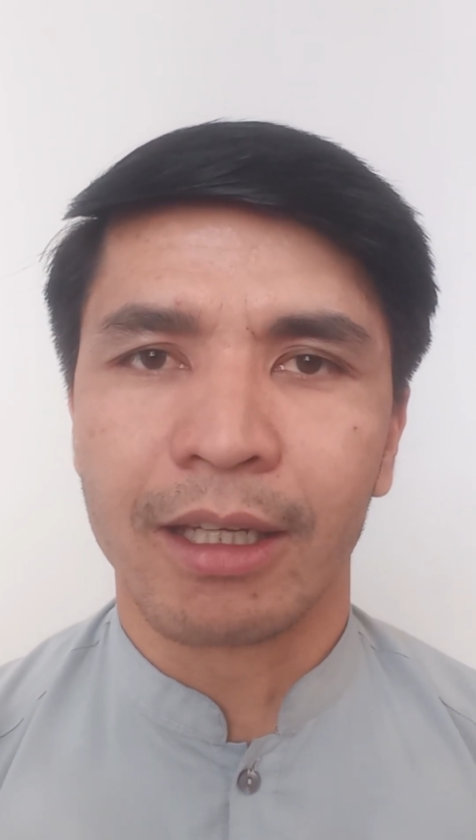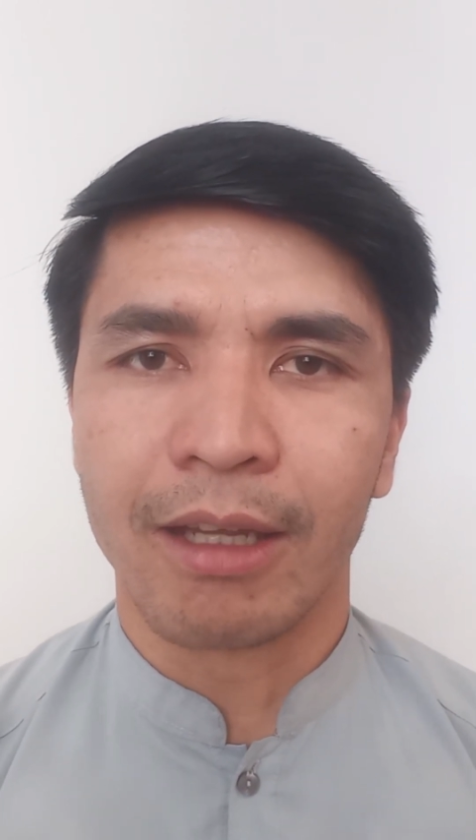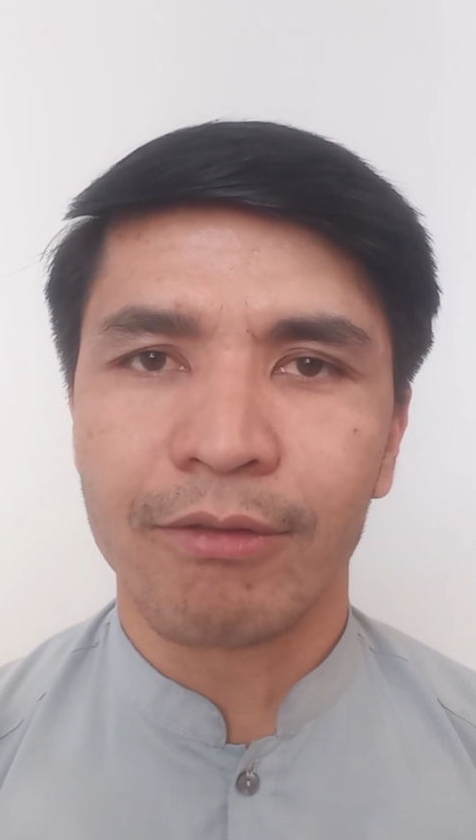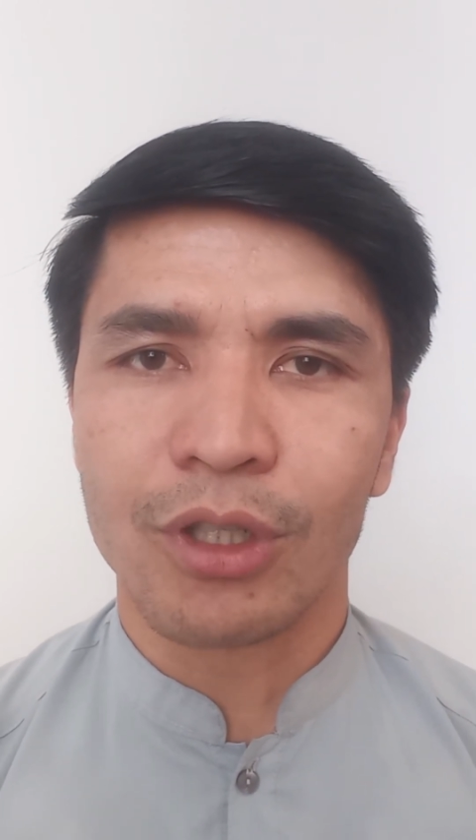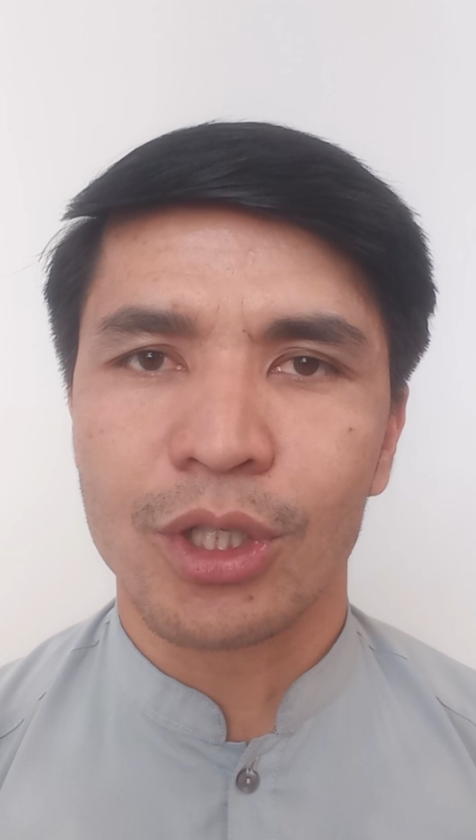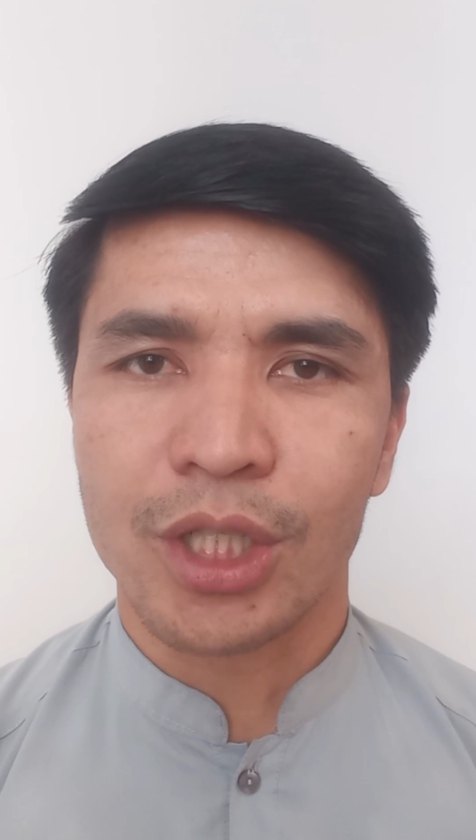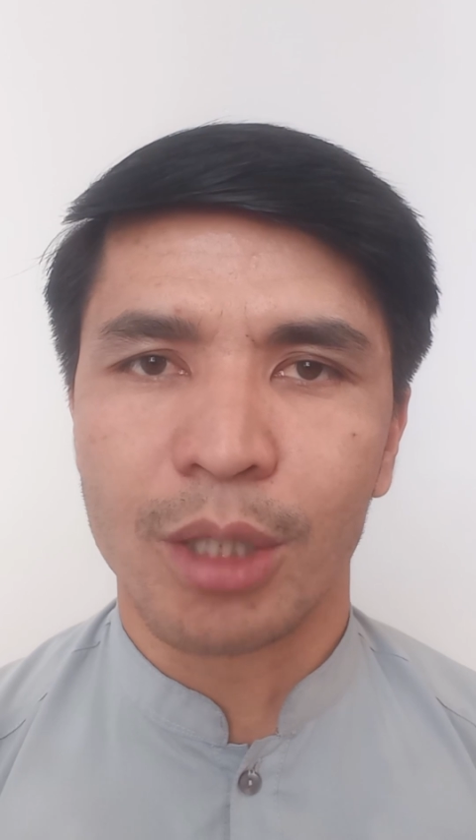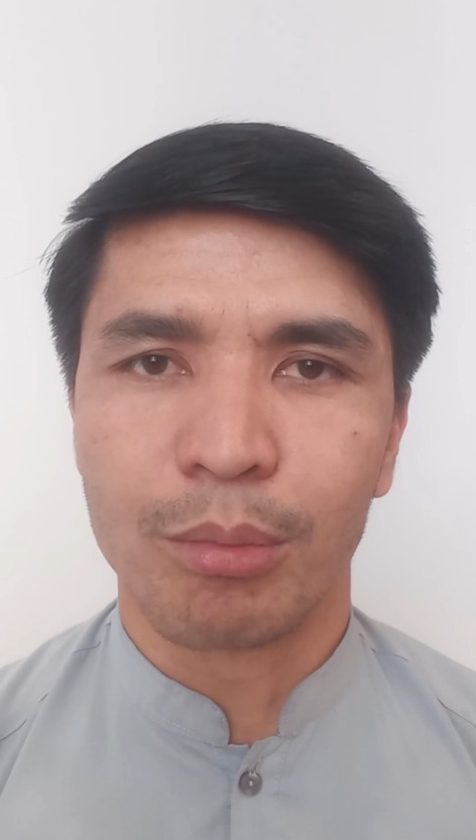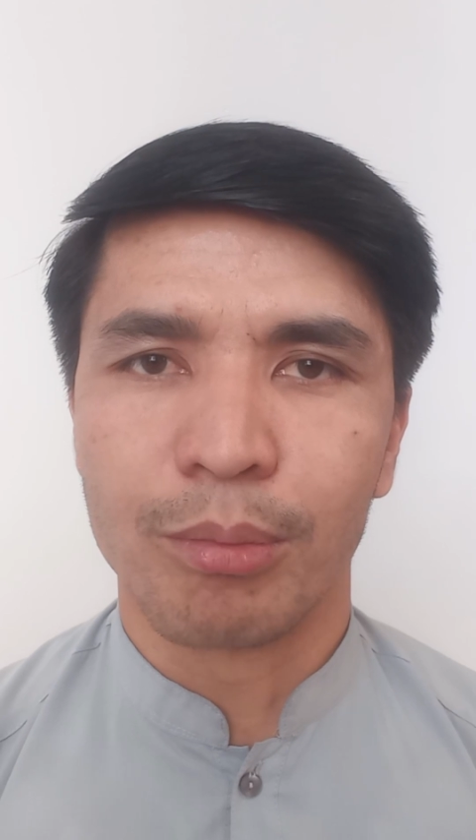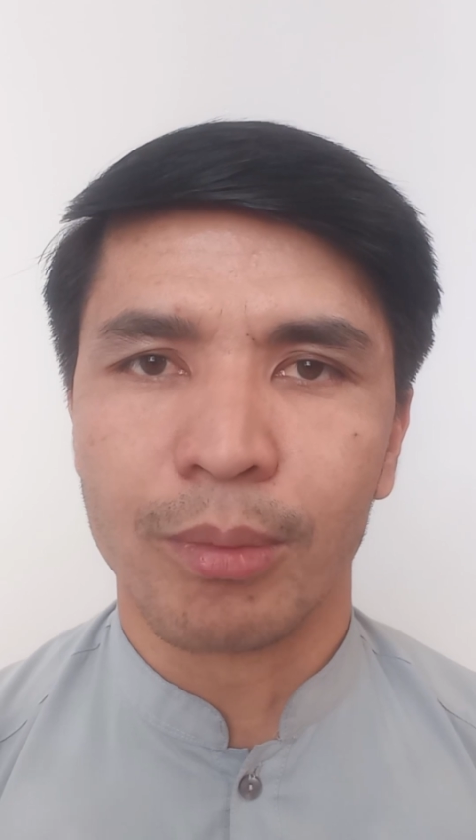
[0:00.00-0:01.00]
give you
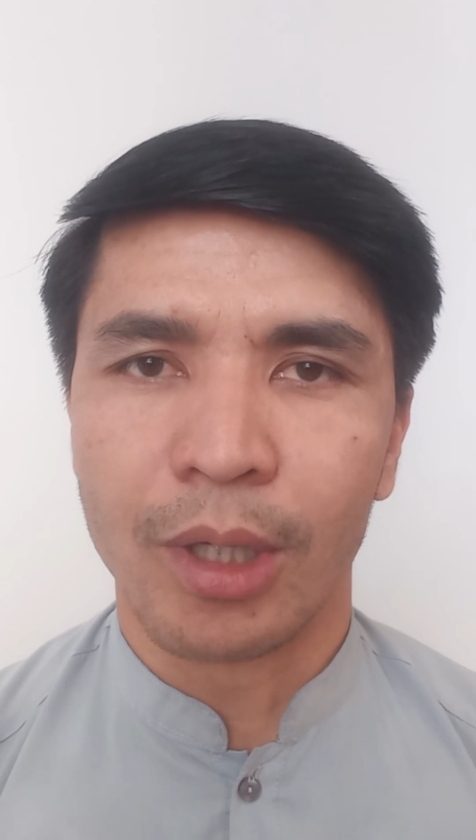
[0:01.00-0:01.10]
some